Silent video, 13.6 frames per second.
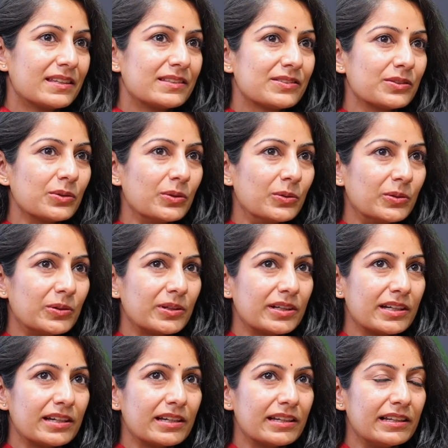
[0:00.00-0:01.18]
So
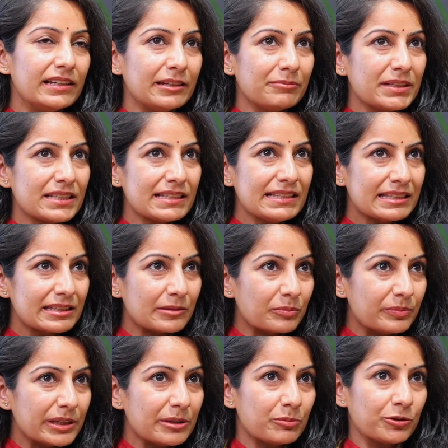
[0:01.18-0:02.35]
let me just
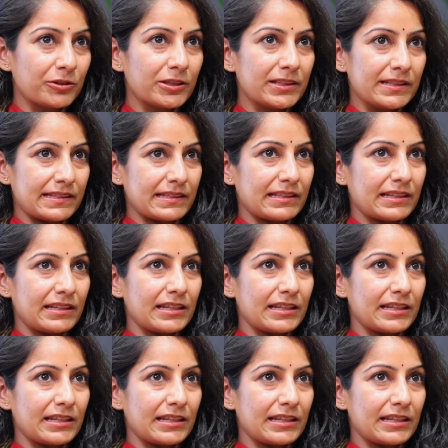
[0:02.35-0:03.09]
simply put this.